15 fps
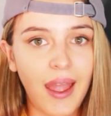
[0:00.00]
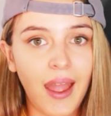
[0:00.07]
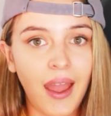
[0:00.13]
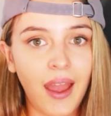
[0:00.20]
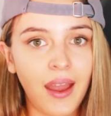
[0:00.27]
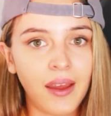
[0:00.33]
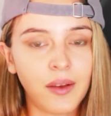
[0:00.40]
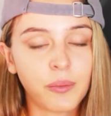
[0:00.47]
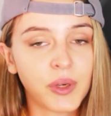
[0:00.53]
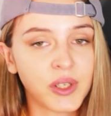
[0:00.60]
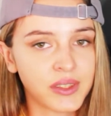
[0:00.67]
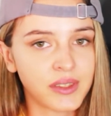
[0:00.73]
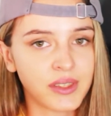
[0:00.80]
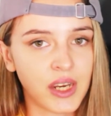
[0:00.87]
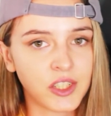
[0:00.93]
and
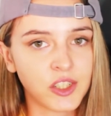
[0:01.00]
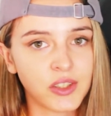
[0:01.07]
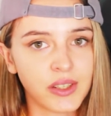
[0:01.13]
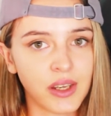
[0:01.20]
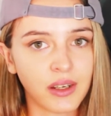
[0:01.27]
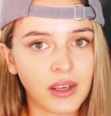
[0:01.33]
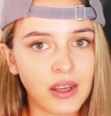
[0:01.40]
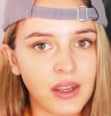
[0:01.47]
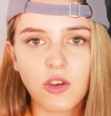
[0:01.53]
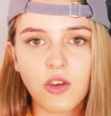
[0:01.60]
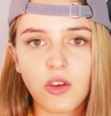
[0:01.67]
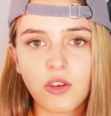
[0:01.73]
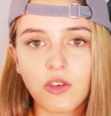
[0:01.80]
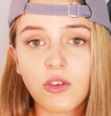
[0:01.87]
presentation techniques.